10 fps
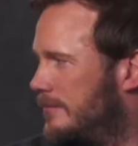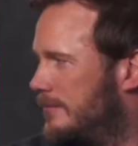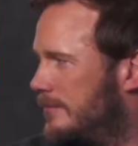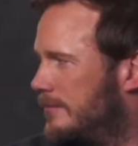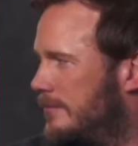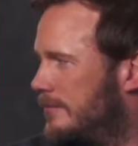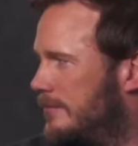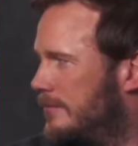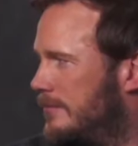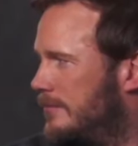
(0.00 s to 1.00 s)

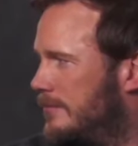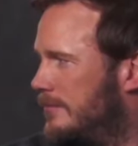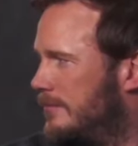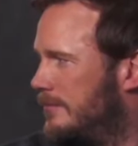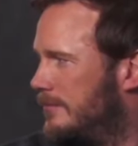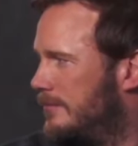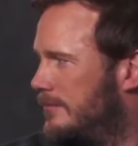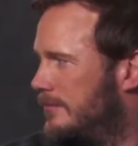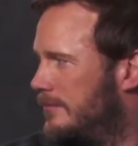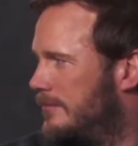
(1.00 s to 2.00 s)

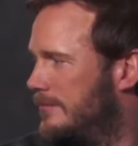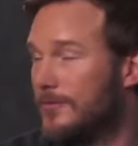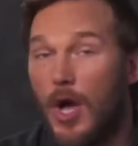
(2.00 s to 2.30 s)
The person shown says nothing.